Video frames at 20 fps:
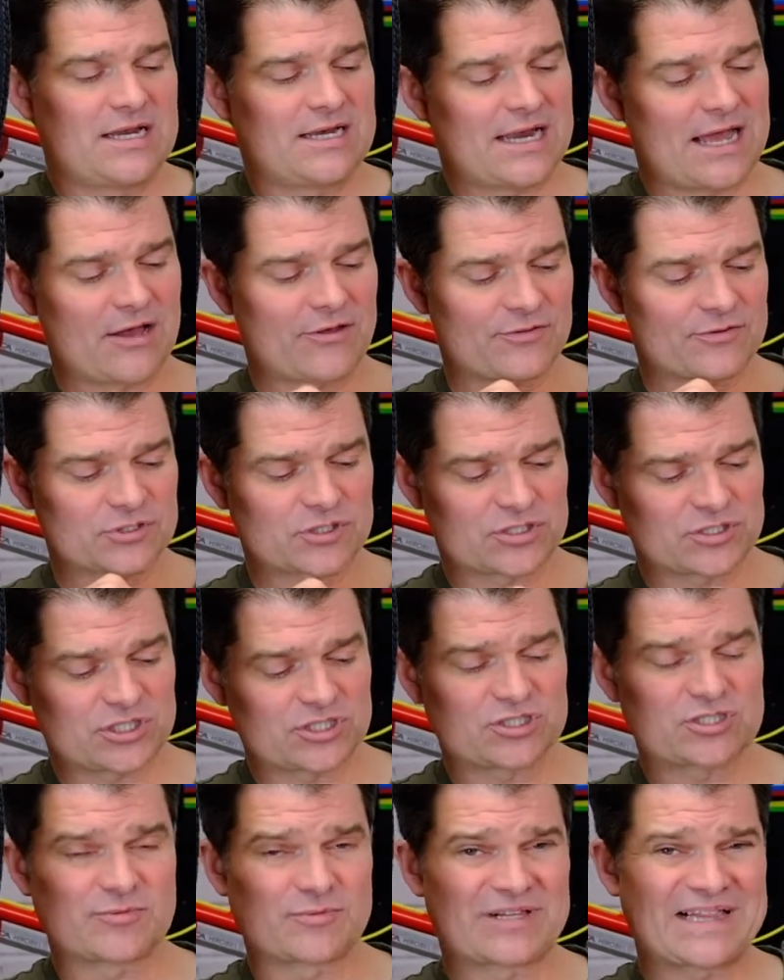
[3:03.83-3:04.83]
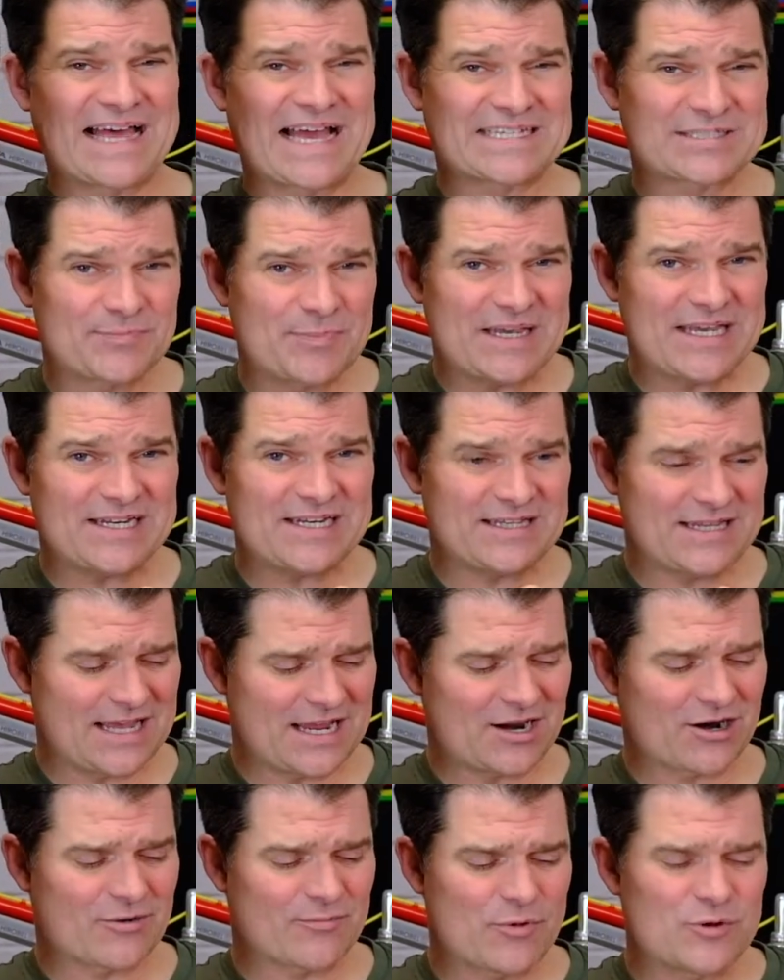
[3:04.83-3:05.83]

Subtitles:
Now, there's also some glass bead in there.